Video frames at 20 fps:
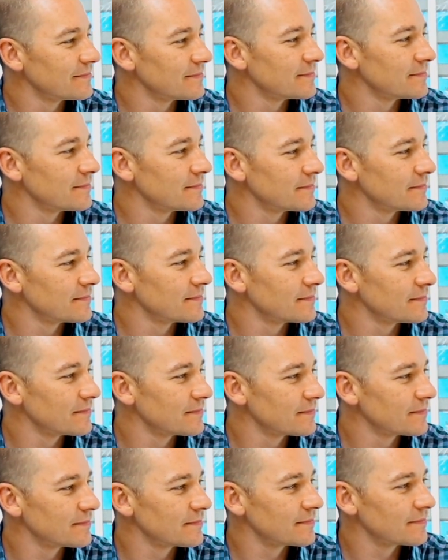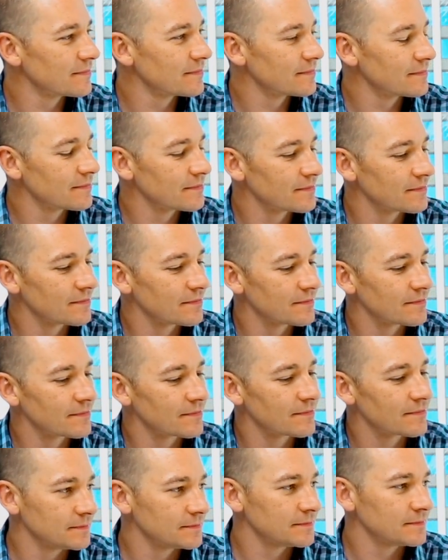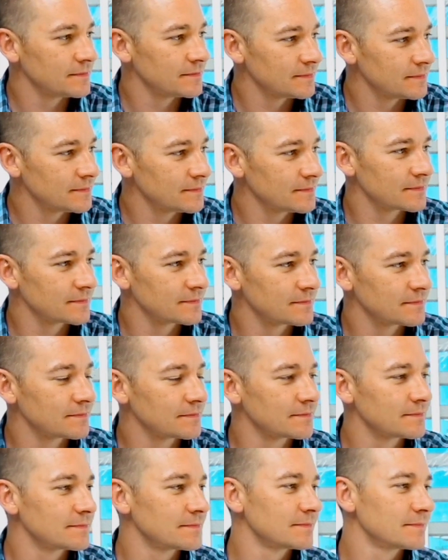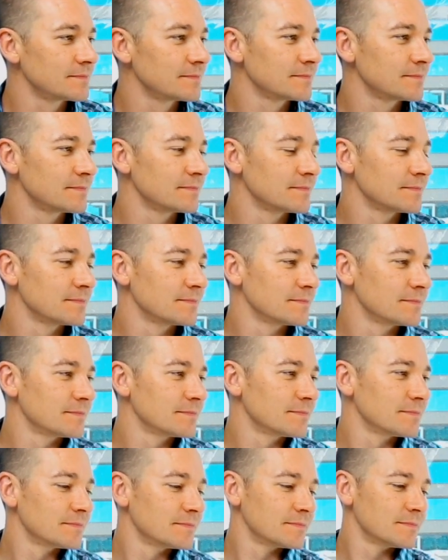(not speaking)